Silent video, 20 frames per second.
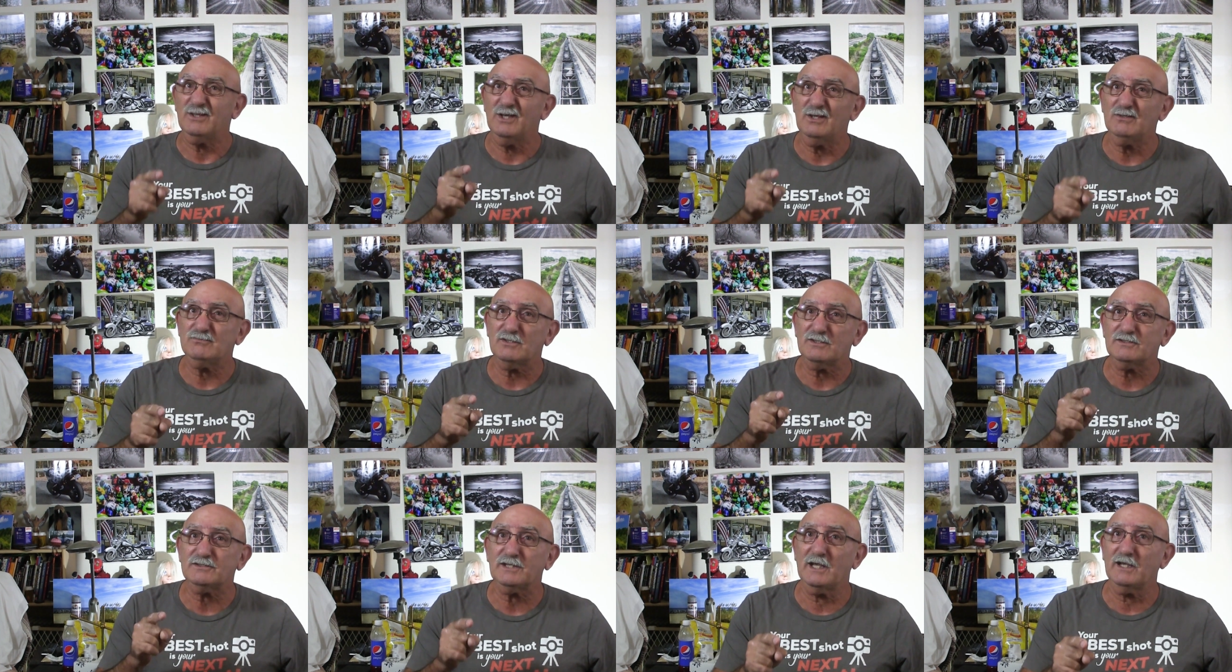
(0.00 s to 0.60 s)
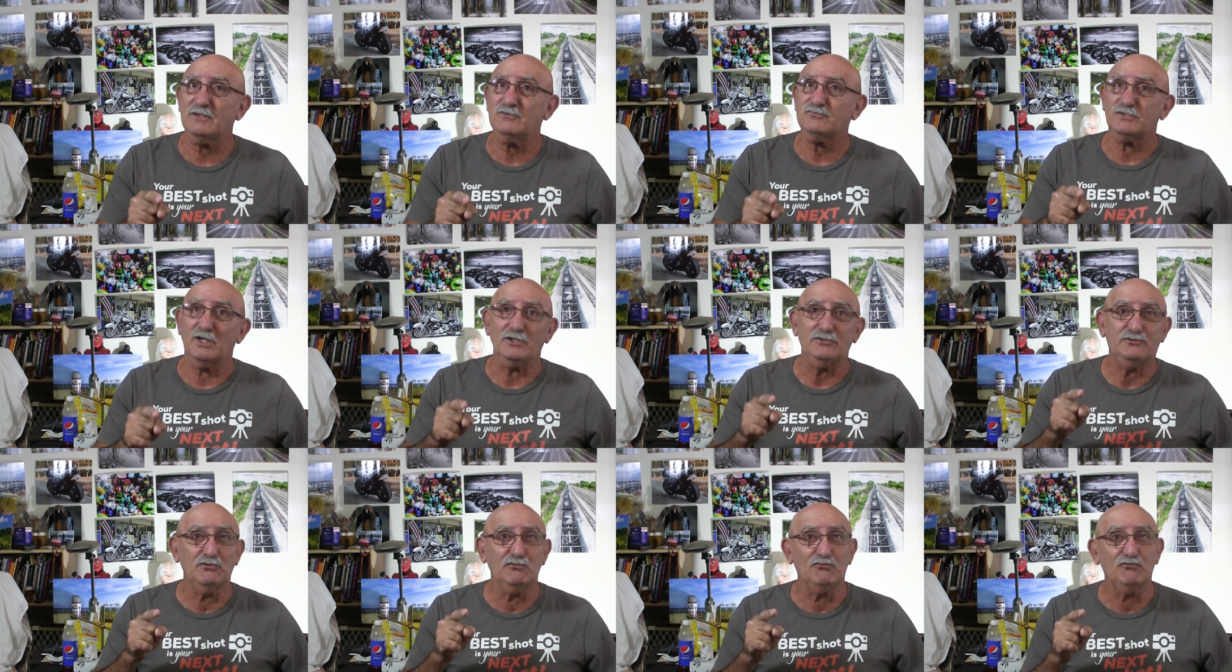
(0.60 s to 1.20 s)
These are things
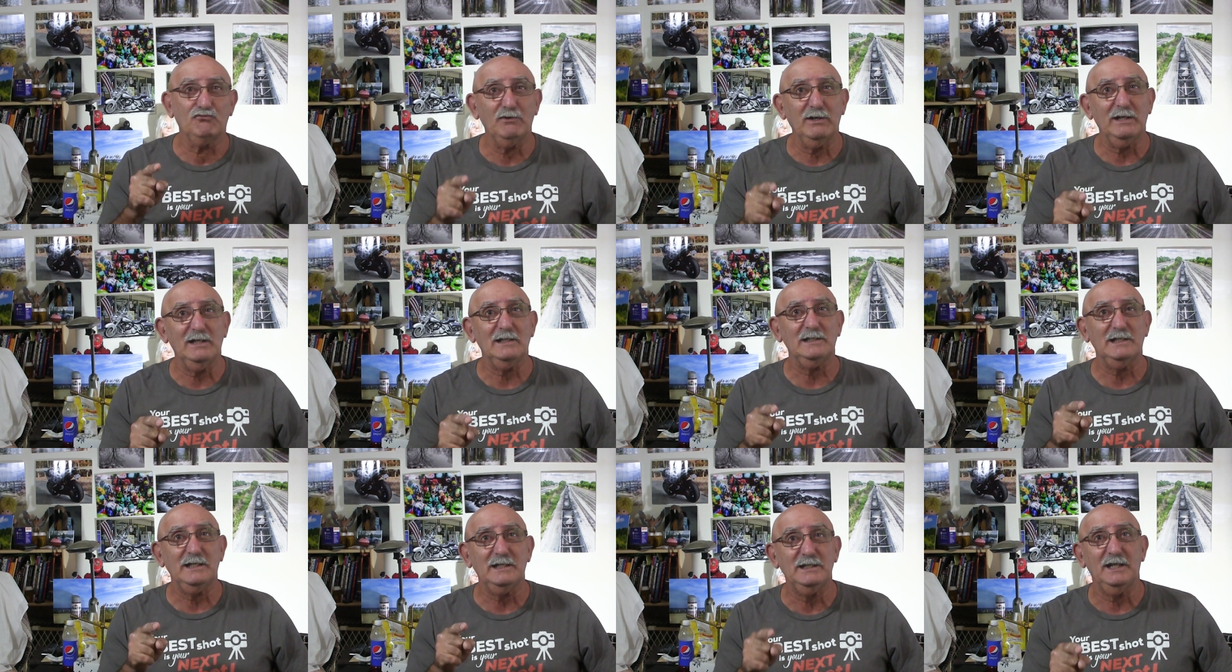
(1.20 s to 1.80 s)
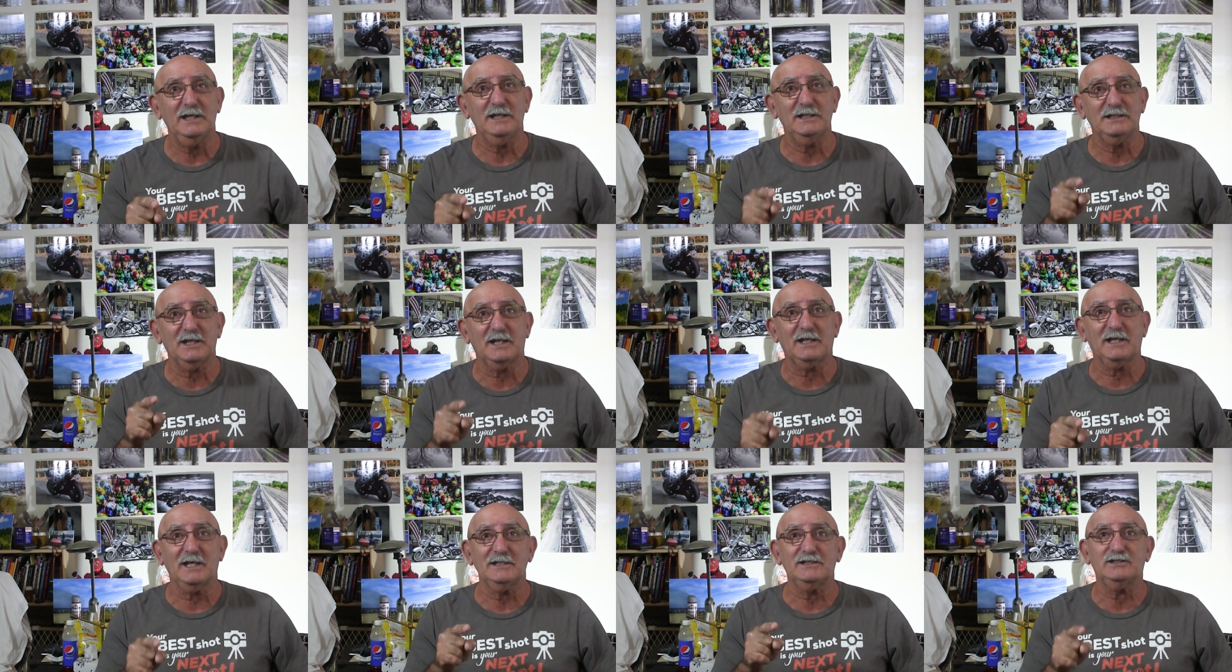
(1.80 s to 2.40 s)
that you really need to
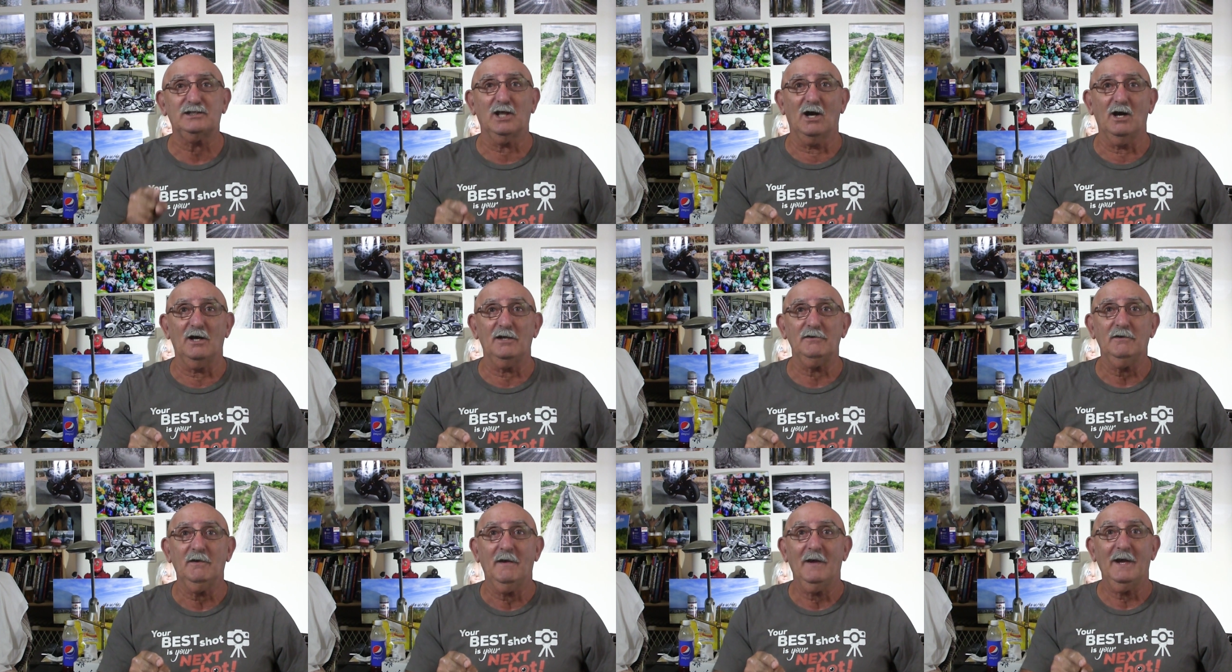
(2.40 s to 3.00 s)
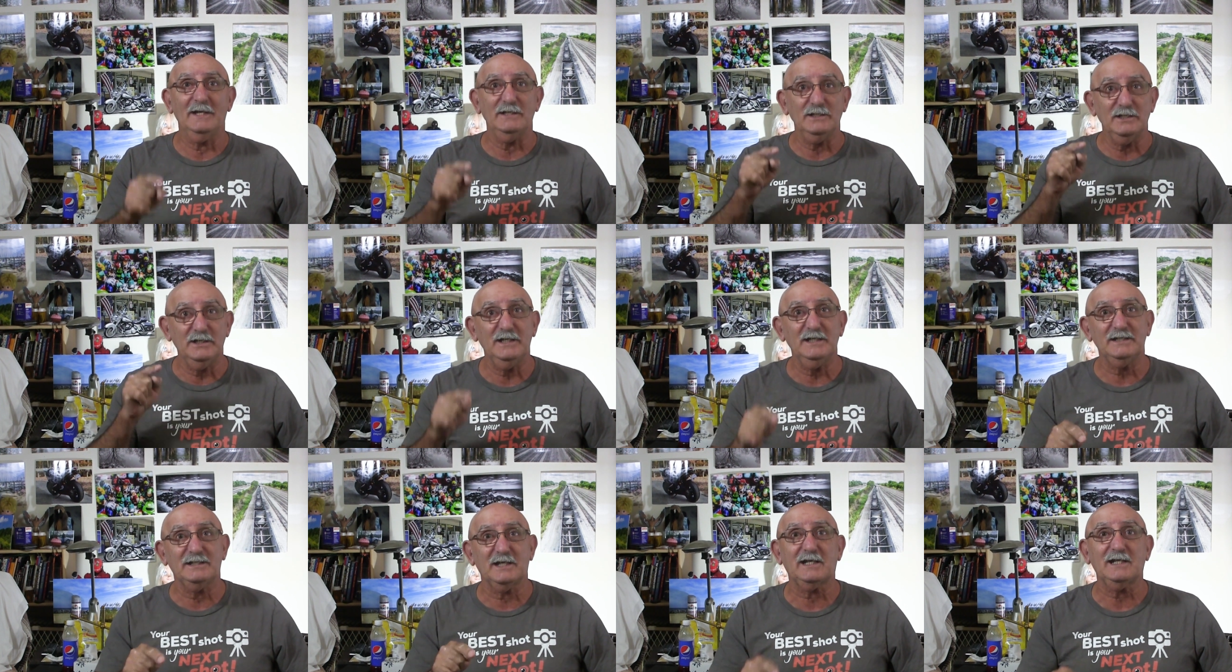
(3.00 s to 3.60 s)
get done, and you
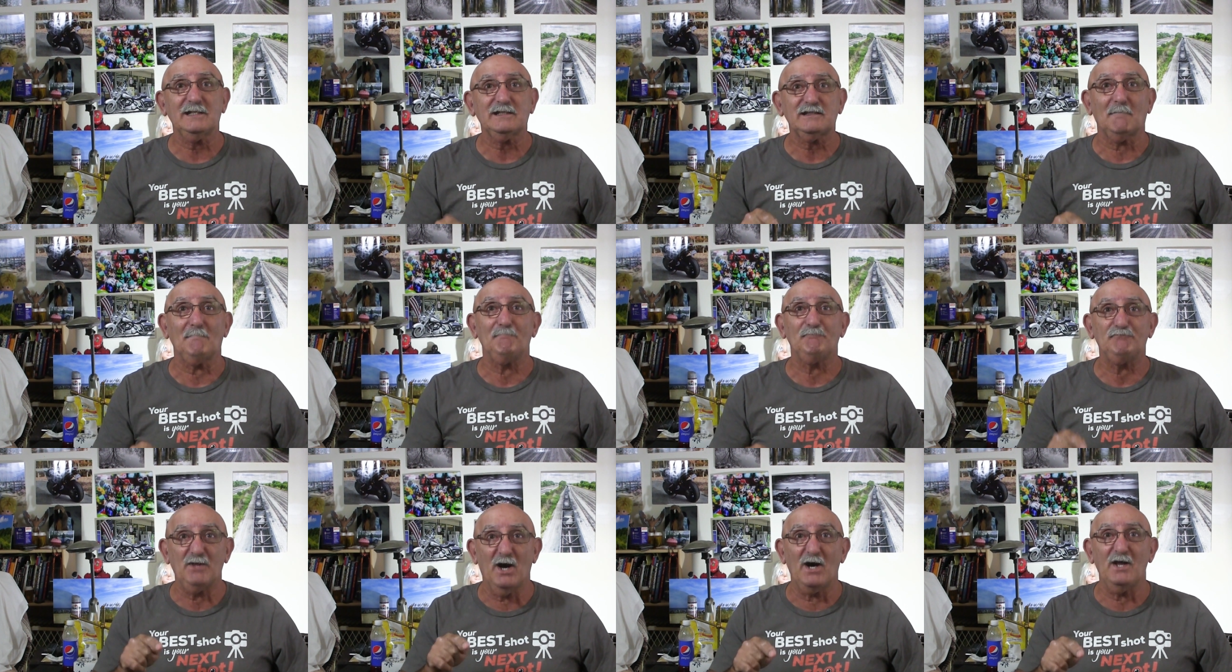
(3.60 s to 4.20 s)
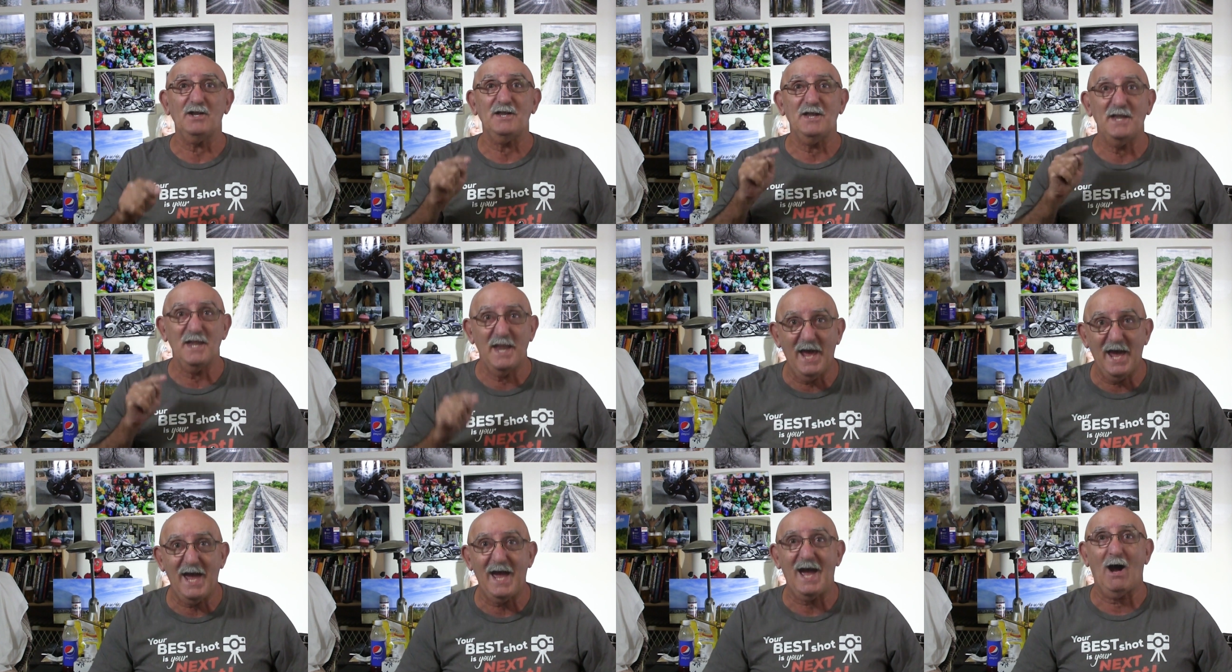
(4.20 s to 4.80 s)
need to get them done
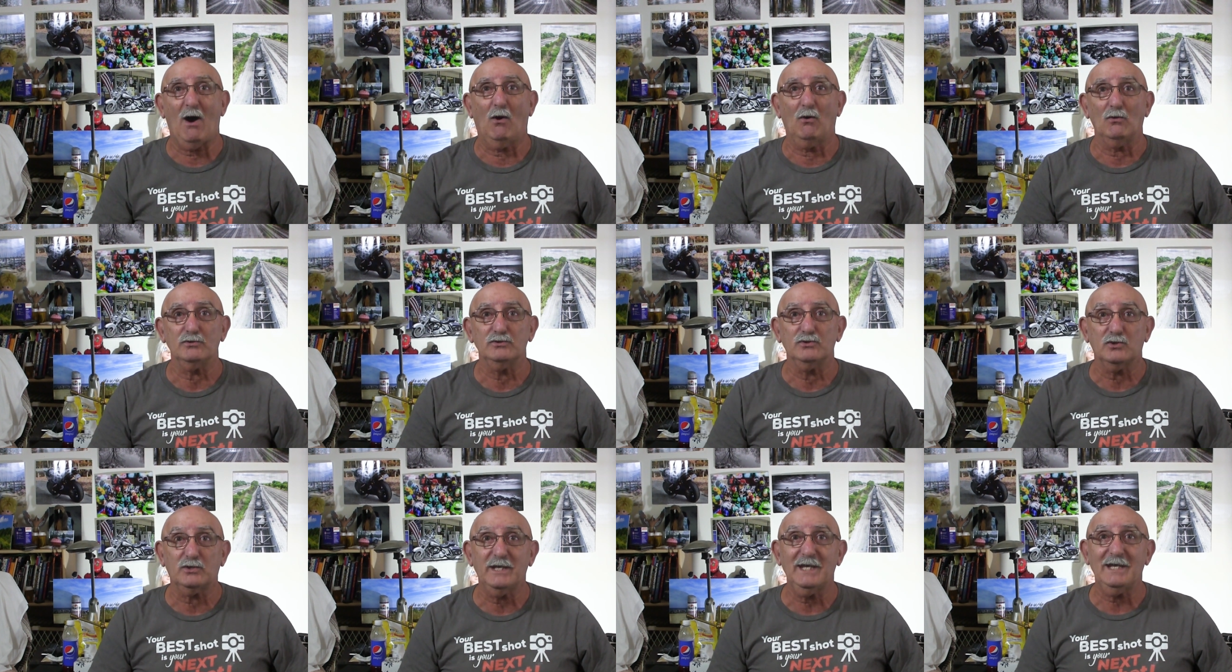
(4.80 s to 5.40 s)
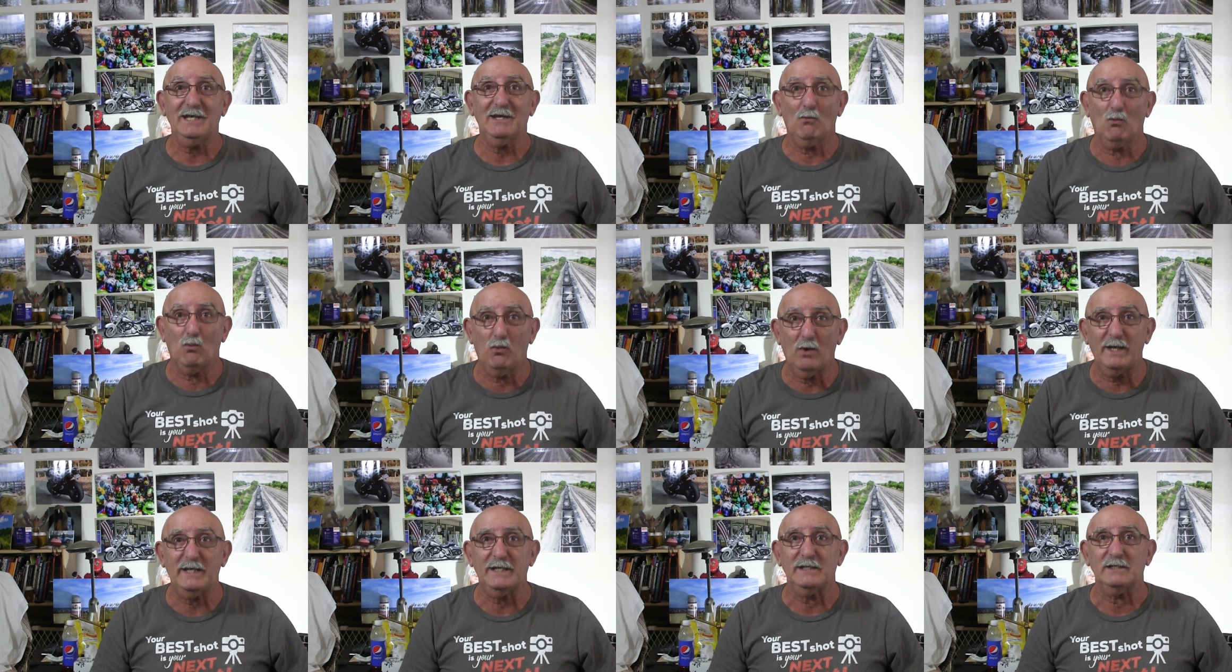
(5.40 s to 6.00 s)
now. You can't
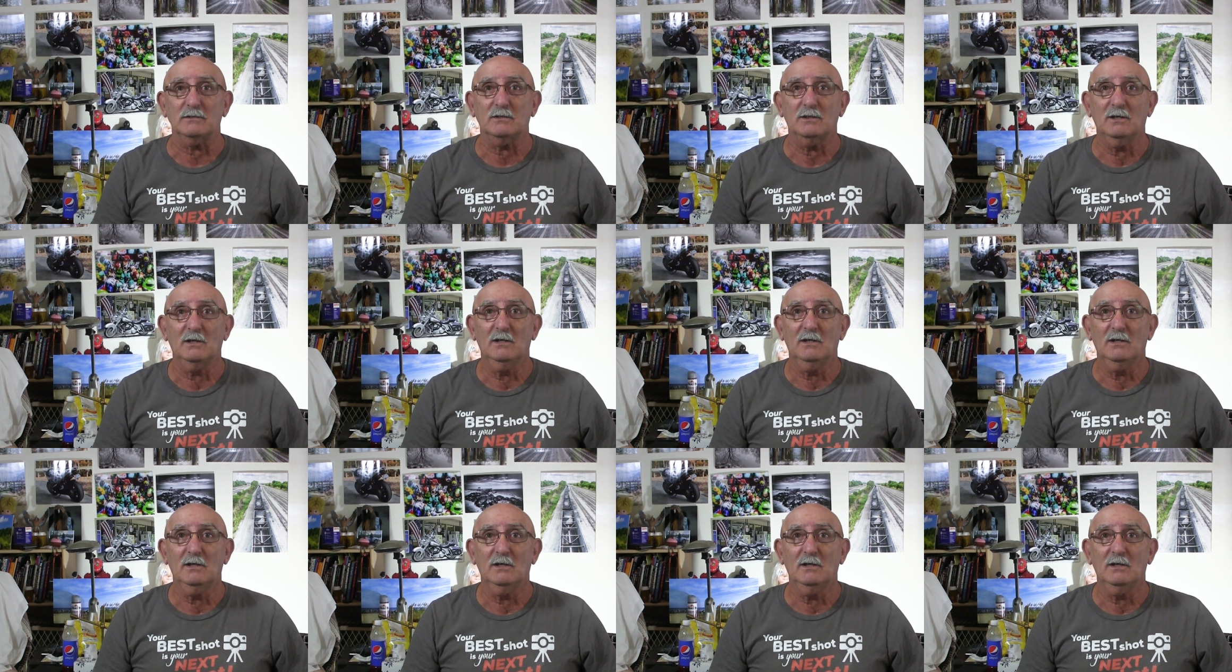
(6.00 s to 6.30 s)
wait.